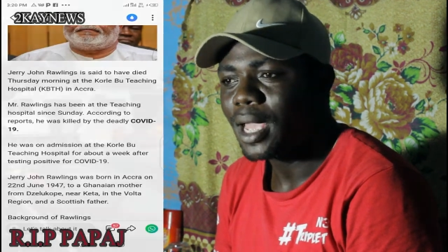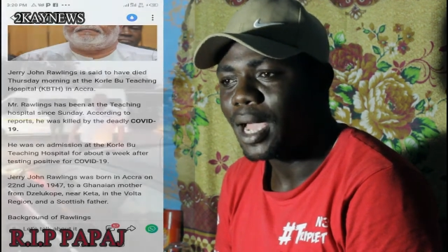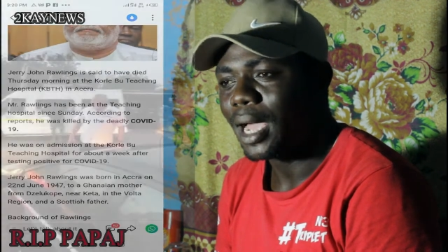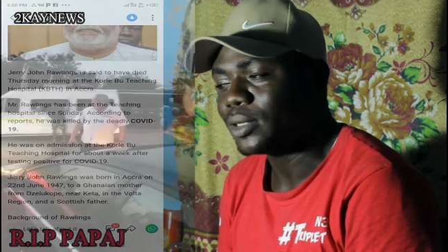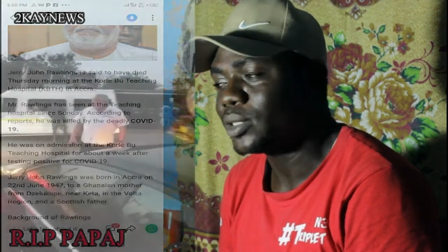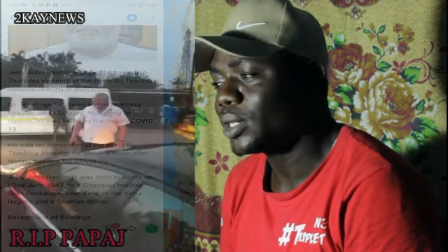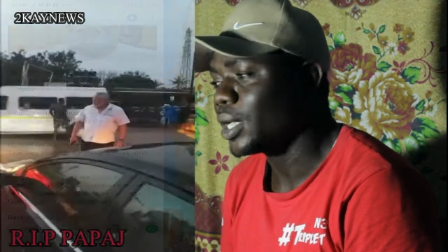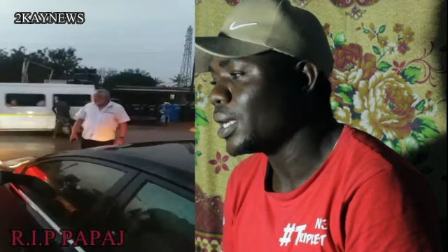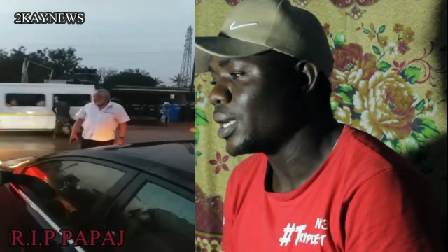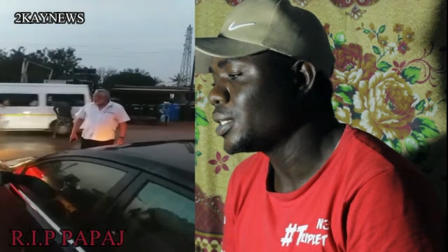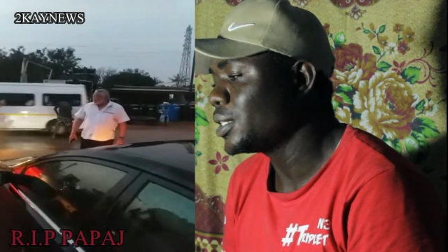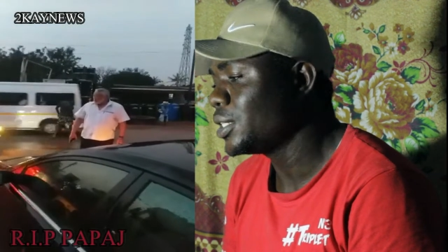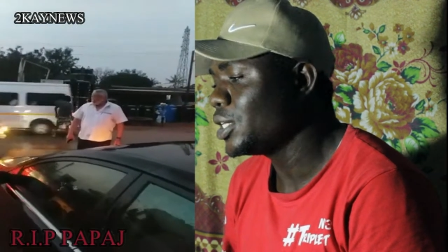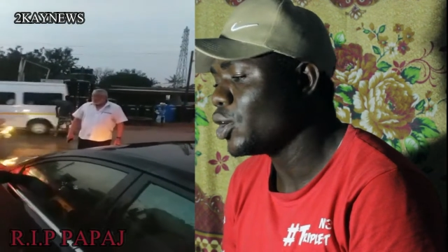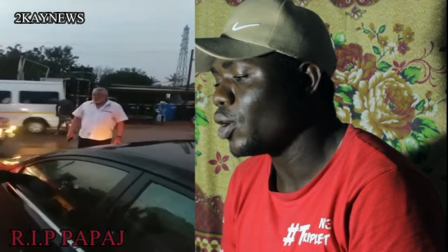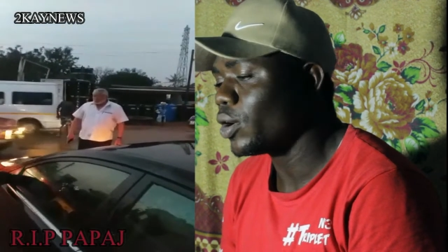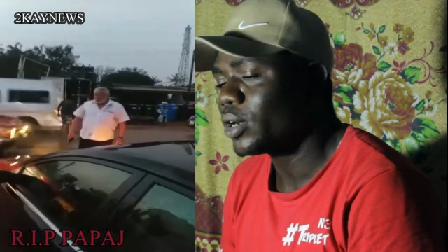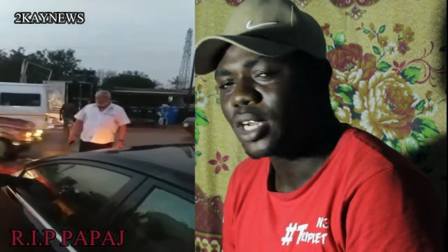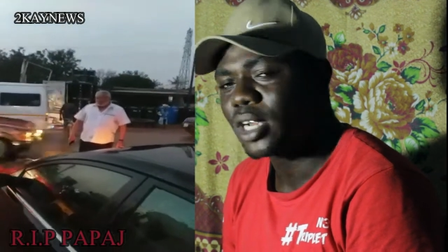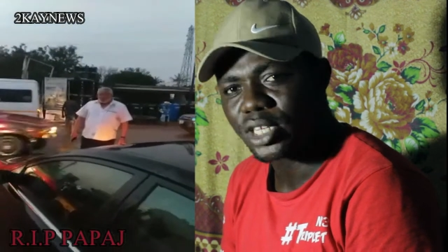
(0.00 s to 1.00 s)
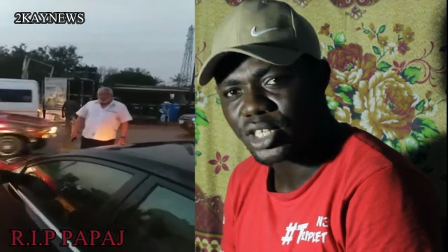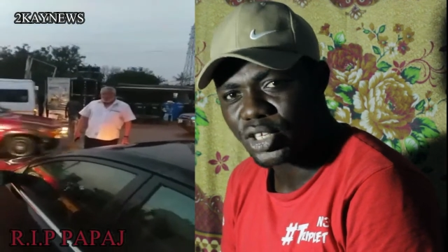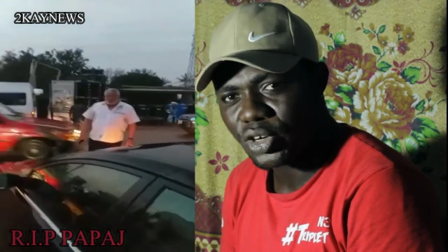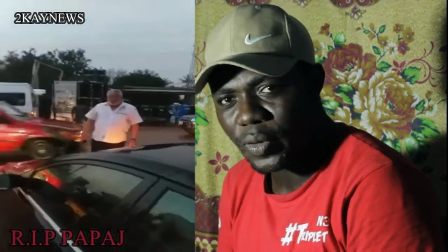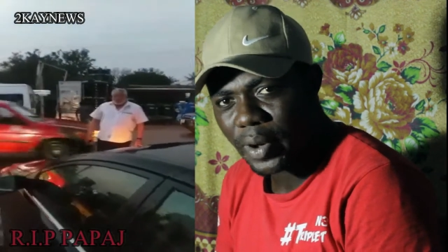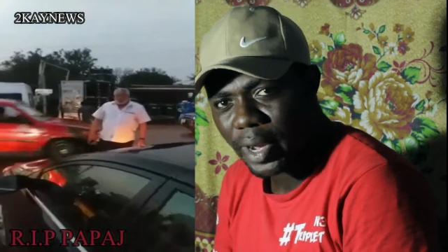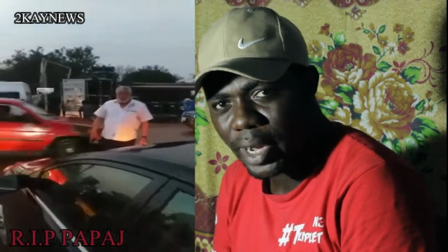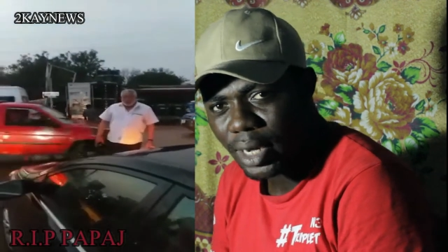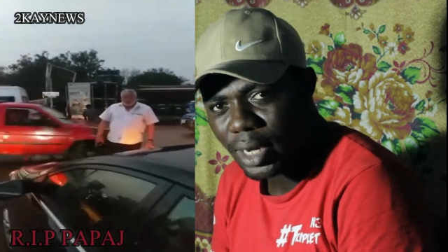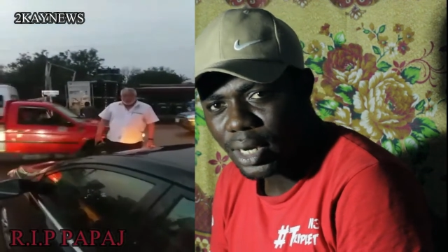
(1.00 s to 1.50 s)
As you can see on the
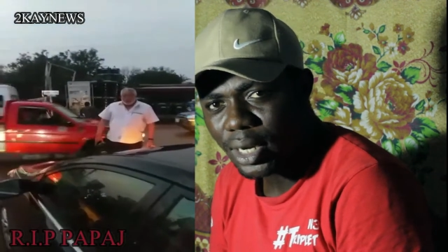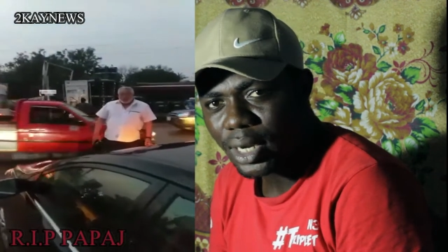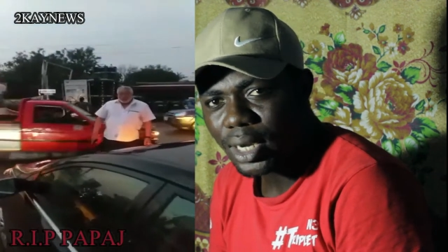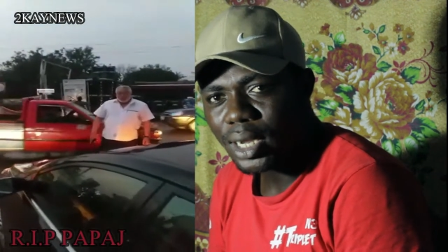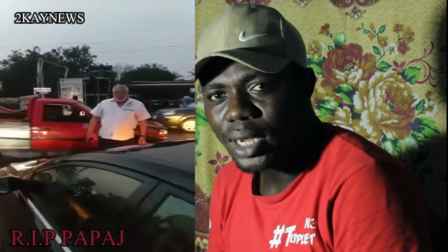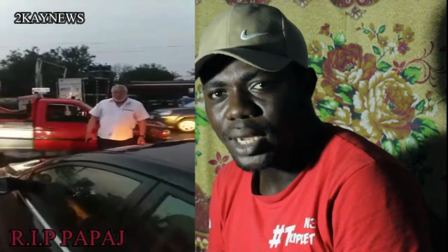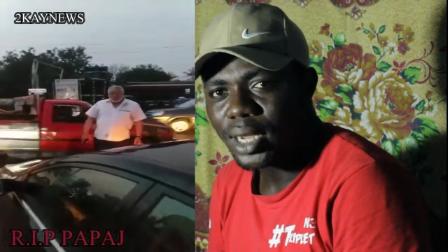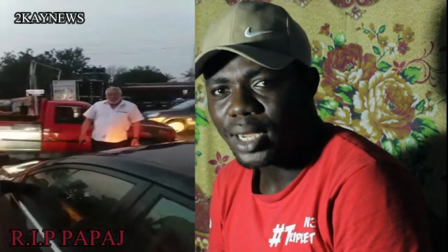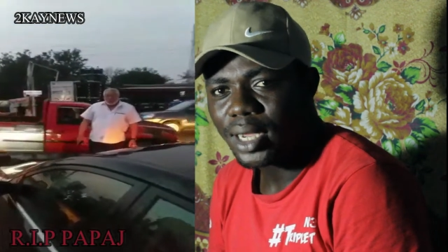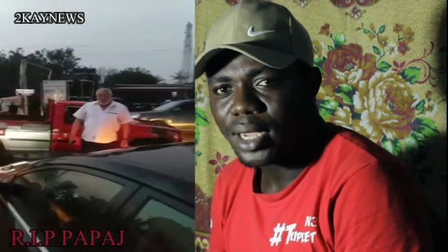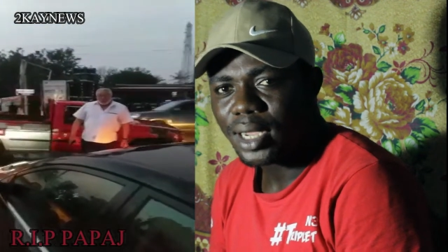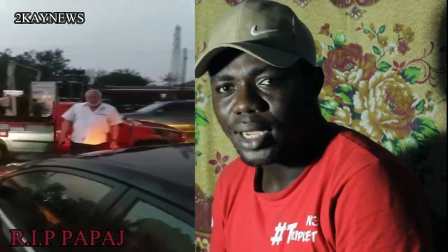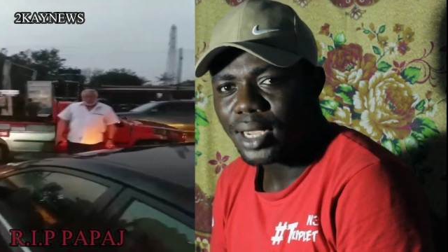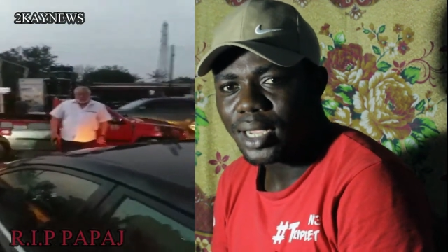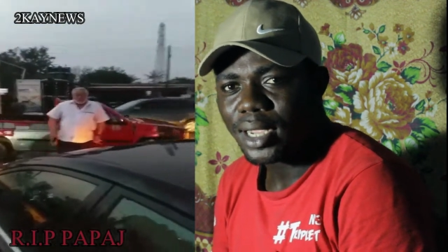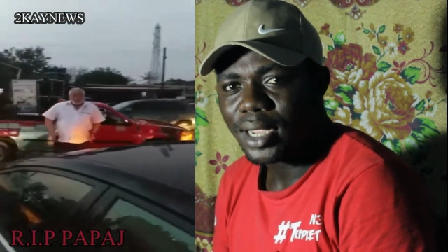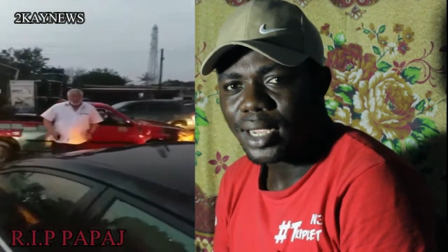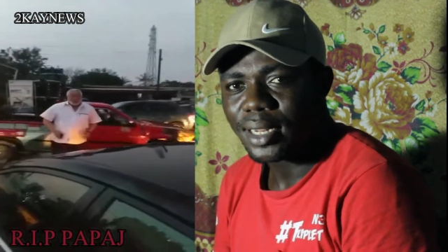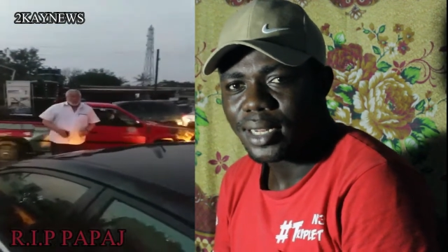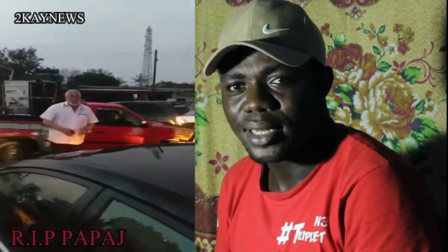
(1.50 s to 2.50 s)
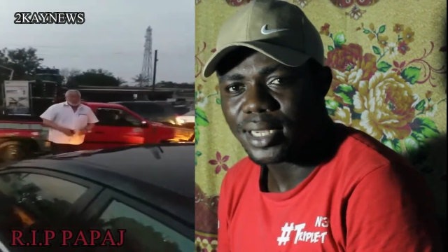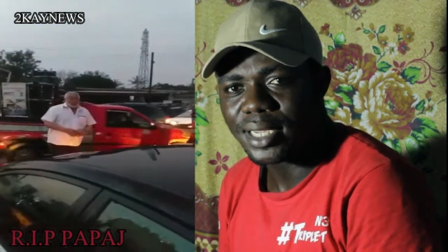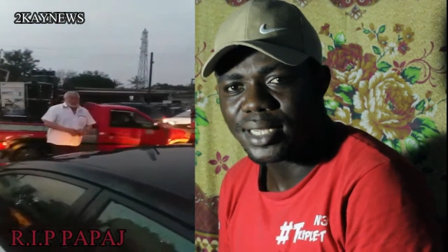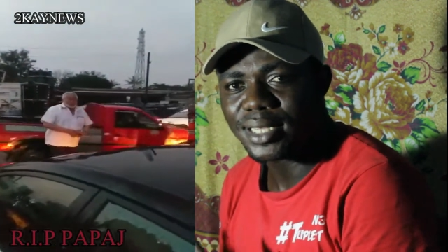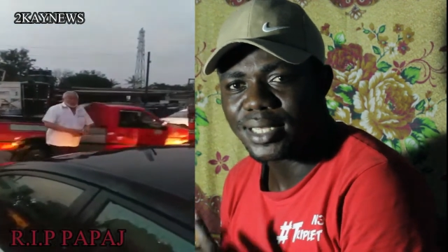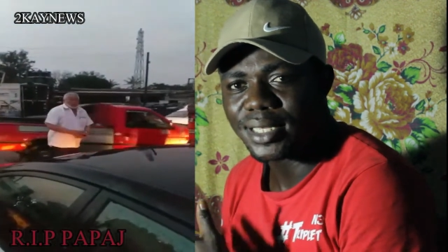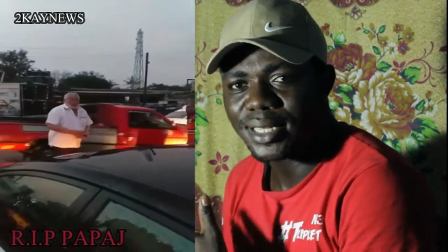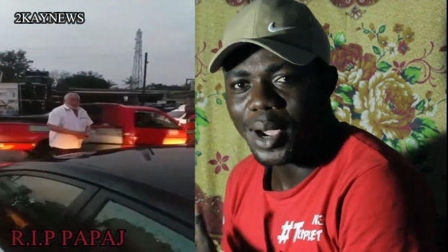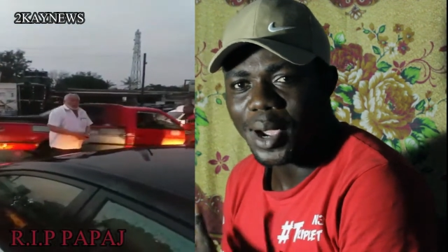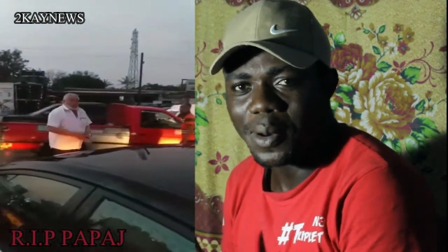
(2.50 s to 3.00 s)
screen, this
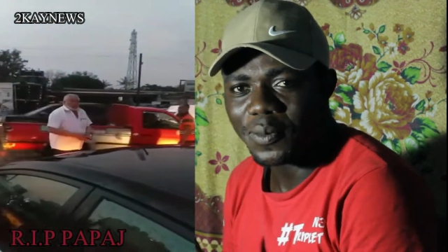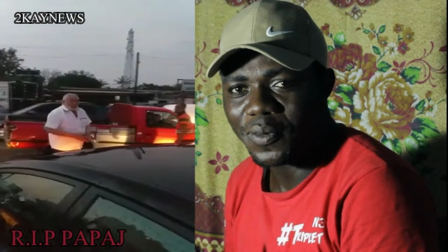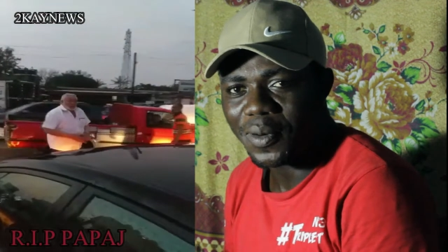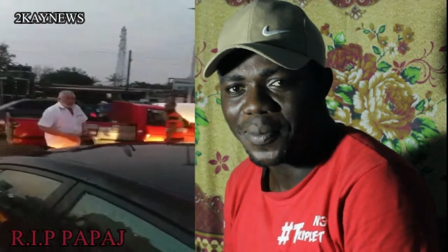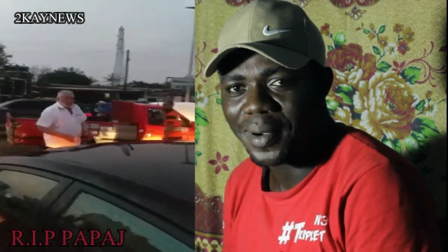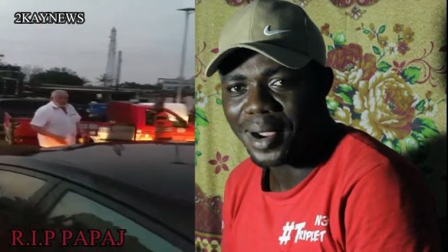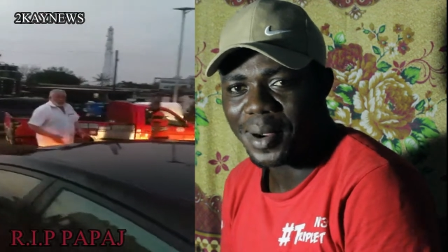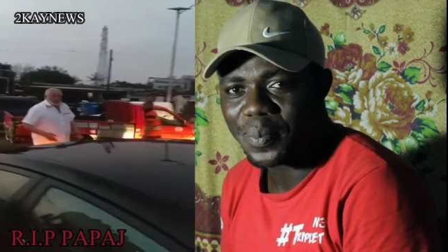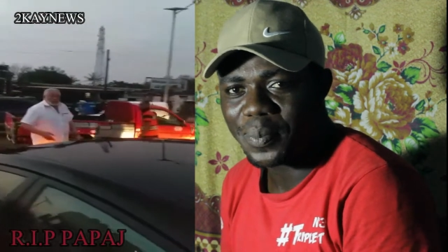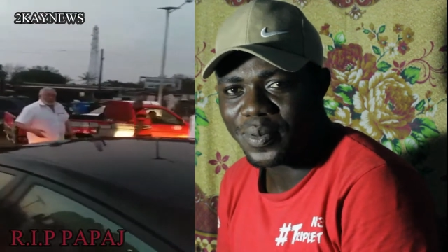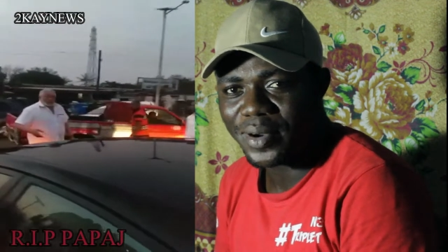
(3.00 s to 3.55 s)
is our former